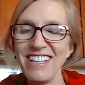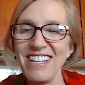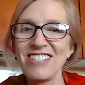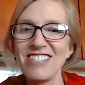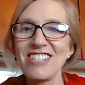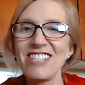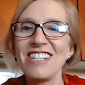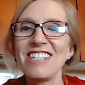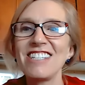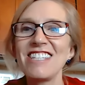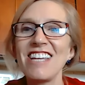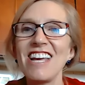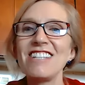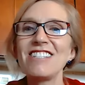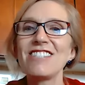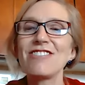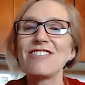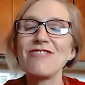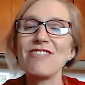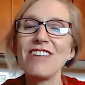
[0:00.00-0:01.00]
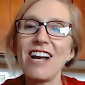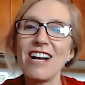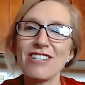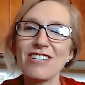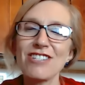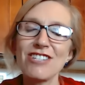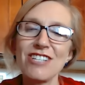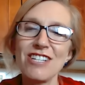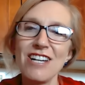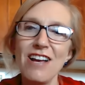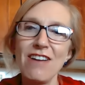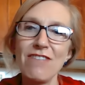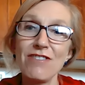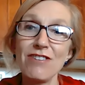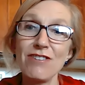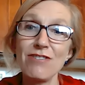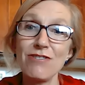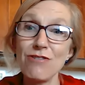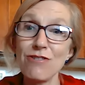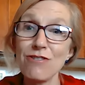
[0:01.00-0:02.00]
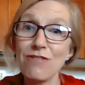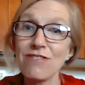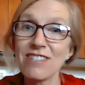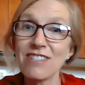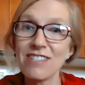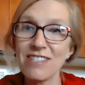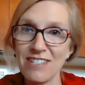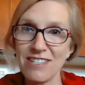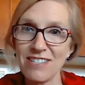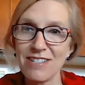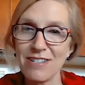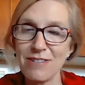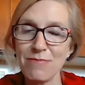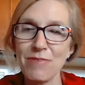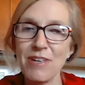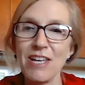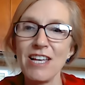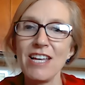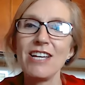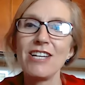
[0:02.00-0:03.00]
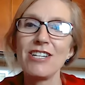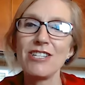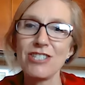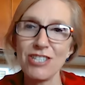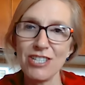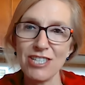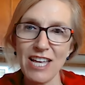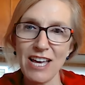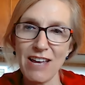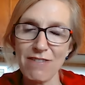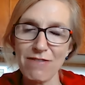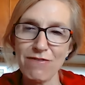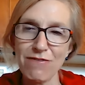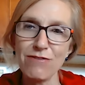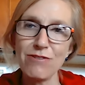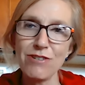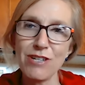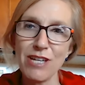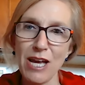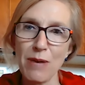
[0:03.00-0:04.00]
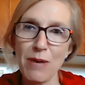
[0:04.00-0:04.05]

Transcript: It's an intense reaction of the nervous system to that food